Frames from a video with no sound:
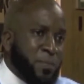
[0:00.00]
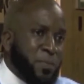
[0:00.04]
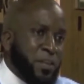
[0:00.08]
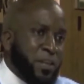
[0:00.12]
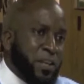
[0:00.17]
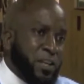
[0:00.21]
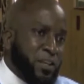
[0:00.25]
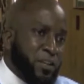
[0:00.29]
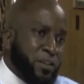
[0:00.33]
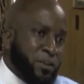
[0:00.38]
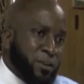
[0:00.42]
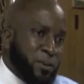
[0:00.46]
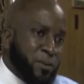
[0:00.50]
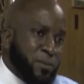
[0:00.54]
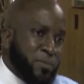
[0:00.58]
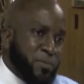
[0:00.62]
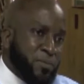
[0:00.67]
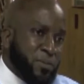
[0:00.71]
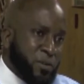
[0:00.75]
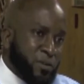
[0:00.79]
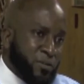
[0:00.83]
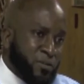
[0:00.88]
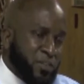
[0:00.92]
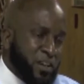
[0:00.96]
your
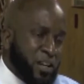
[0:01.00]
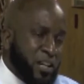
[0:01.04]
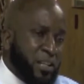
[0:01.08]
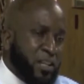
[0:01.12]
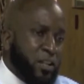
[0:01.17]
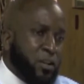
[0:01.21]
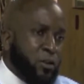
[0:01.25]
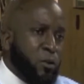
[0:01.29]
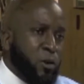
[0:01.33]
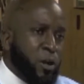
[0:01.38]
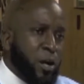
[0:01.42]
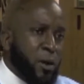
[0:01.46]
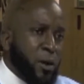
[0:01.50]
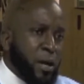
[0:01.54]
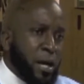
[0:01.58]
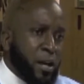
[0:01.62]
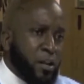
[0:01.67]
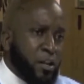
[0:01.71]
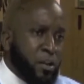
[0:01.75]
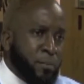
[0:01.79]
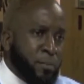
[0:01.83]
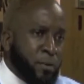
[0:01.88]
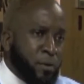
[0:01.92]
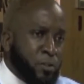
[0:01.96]
funding or how
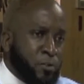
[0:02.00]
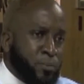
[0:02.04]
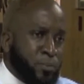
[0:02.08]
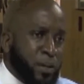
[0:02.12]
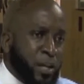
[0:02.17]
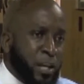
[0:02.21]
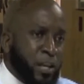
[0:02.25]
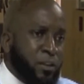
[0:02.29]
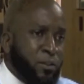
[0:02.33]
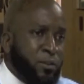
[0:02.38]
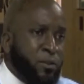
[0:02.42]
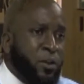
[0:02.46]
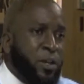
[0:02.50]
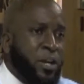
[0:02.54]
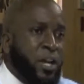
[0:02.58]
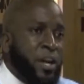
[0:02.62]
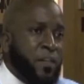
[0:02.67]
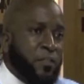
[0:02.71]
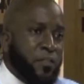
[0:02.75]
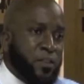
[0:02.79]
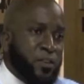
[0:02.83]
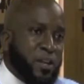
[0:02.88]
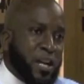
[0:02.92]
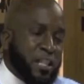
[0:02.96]
your boss pay you,
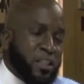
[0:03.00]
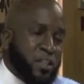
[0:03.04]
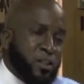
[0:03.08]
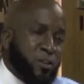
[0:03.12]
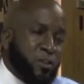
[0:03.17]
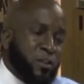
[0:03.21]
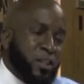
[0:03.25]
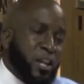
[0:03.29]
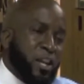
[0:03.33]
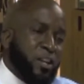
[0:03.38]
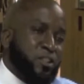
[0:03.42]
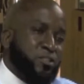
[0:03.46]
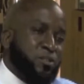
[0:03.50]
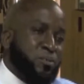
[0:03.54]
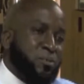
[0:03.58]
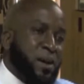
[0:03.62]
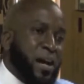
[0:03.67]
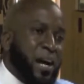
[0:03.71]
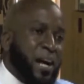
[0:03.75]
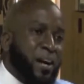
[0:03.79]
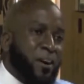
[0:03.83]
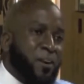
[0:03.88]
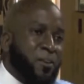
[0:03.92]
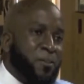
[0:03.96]
then you have to go the extra
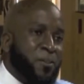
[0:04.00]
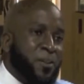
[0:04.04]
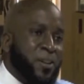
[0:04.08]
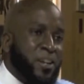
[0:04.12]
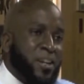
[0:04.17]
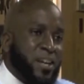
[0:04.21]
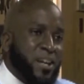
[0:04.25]
mile.